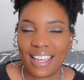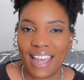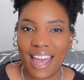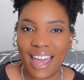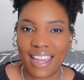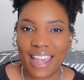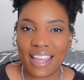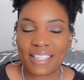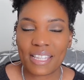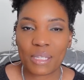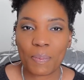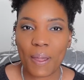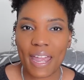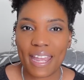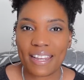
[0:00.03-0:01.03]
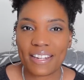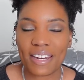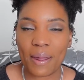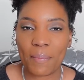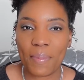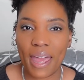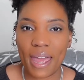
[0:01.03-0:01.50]
Hi guys, it's Paige and
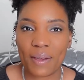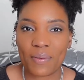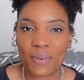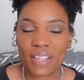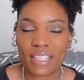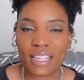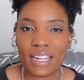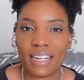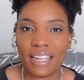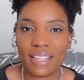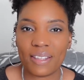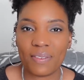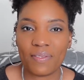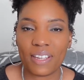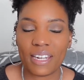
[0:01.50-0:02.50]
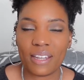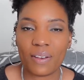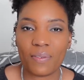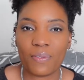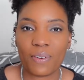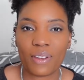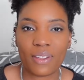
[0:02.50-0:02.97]
I'm back with another video
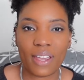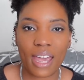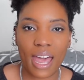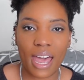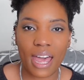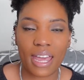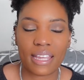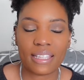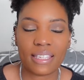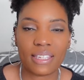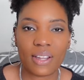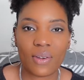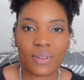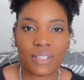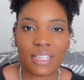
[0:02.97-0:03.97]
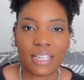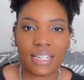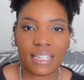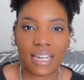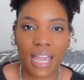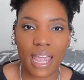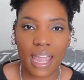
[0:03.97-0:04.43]
for you guys. So
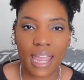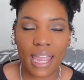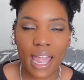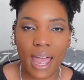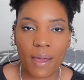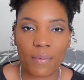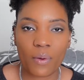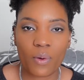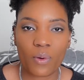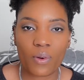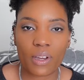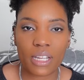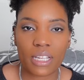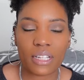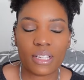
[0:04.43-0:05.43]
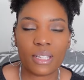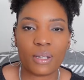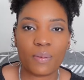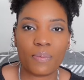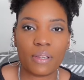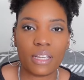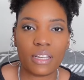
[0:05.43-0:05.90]
today I'm going
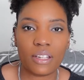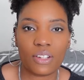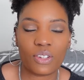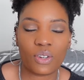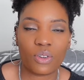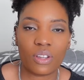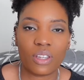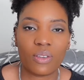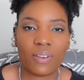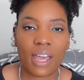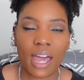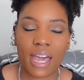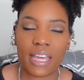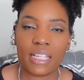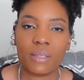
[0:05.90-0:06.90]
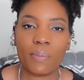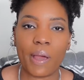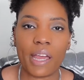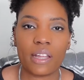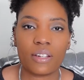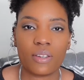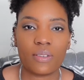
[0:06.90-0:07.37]
to be showing you guys
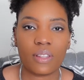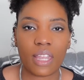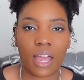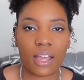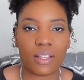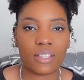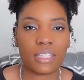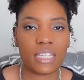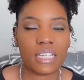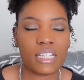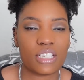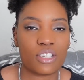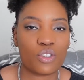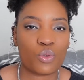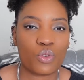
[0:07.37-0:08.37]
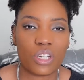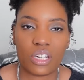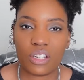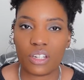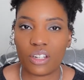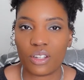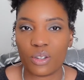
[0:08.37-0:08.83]
my
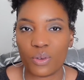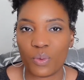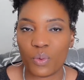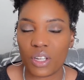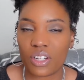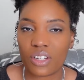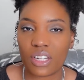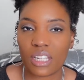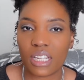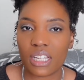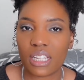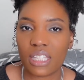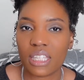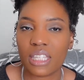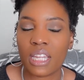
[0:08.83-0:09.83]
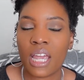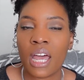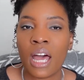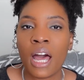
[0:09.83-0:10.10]
2022 wish list.